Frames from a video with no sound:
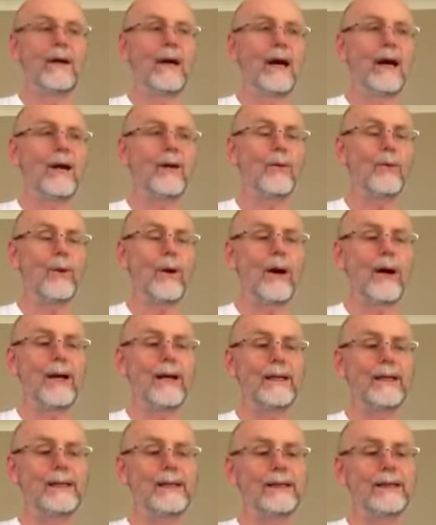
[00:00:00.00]

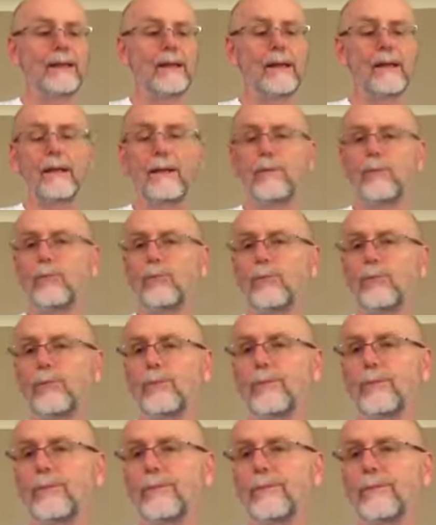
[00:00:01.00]
Otherwise,
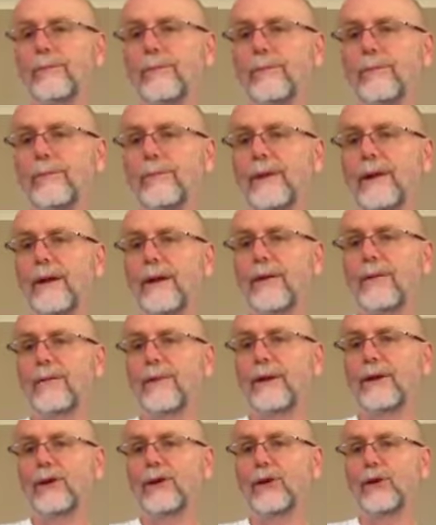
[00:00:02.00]
you know,
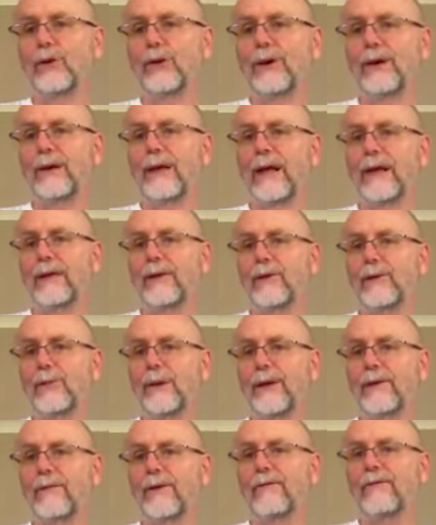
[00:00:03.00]
enjoy that little
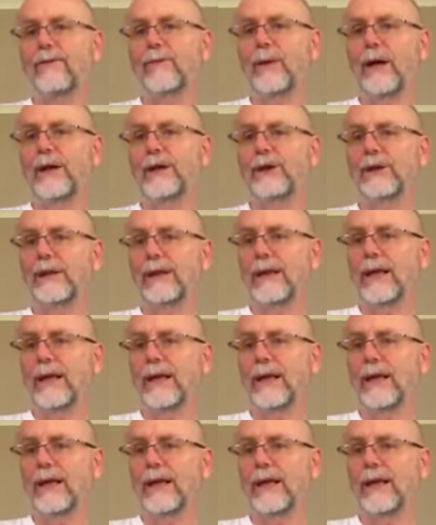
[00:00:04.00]
bit of information.